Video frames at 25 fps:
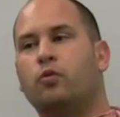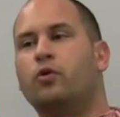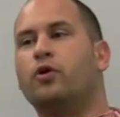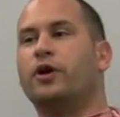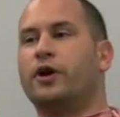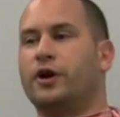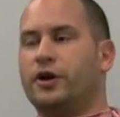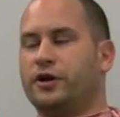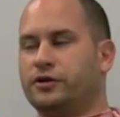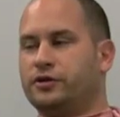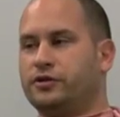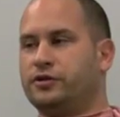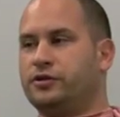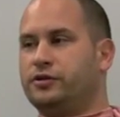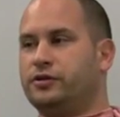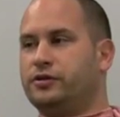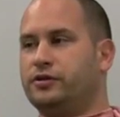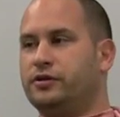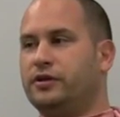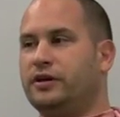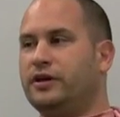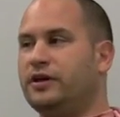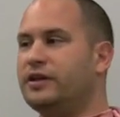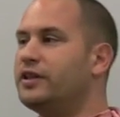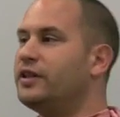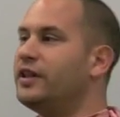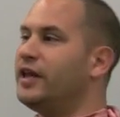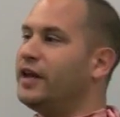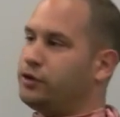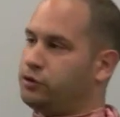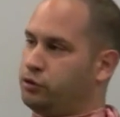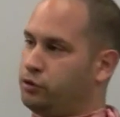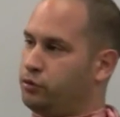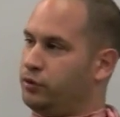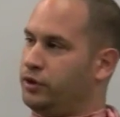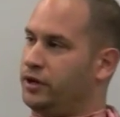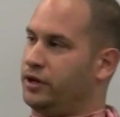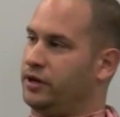worse in the
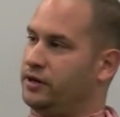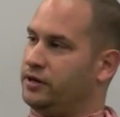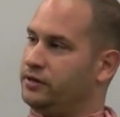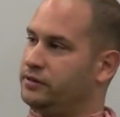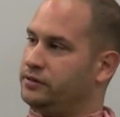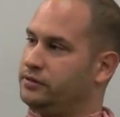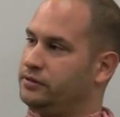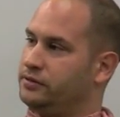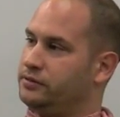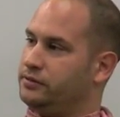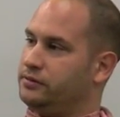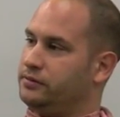next 2 years.